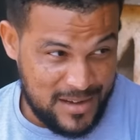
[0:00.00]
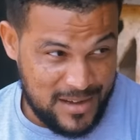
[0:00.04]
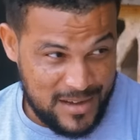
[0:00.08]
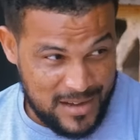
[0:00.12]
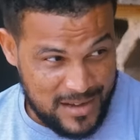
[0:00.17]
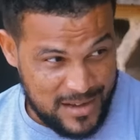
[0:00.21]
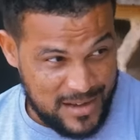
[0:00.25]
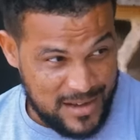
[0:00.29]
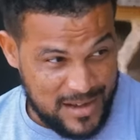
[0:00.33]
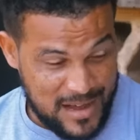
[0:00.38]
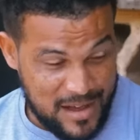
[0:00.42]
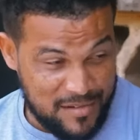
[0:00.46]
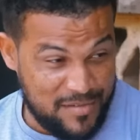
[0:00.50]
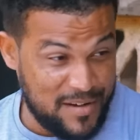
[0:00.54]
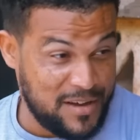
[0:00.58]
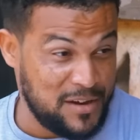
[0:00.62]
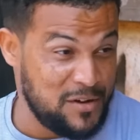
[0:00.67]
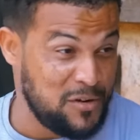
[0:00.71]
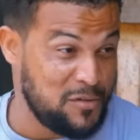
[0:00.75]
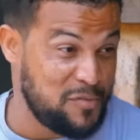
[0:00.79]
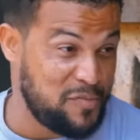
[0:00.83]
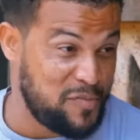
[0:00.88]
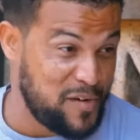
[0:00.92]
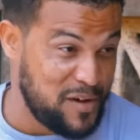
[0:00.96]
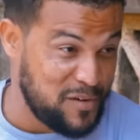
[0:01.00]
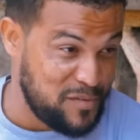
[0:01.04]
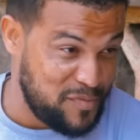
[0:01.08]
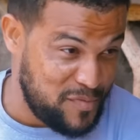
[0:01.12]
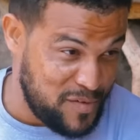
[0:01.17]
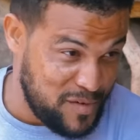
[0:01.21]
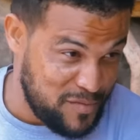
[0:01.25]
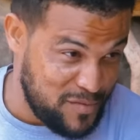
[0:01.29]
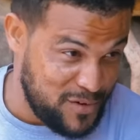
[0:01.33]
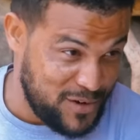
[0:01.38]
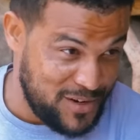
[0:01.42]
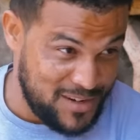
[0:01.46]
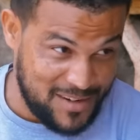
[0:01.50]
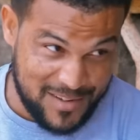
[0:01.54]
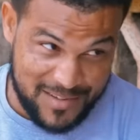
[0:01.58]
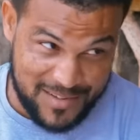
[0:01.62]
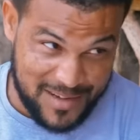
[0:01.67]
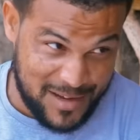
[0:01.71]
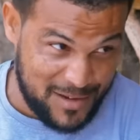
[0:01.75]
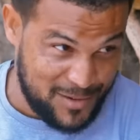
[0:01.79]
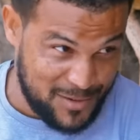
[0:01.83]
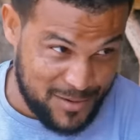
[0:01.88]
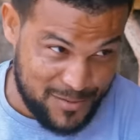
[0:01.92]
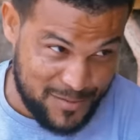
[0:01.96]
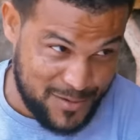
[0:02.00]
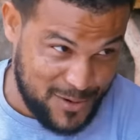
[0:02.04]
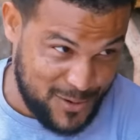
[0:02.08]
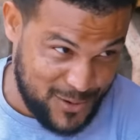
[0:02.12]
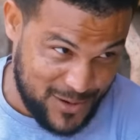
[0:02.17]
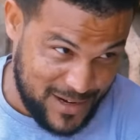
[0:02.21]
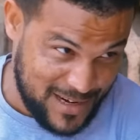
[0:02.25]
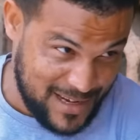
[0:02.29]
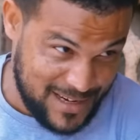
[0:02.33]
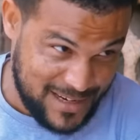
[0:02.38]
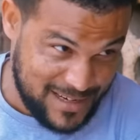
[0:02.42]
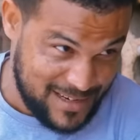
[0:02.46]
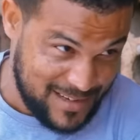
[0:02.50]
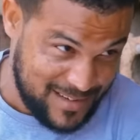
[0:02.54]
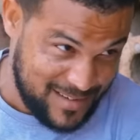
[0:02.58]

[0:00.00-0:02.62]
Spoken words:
Have I not found favor in the sight of God like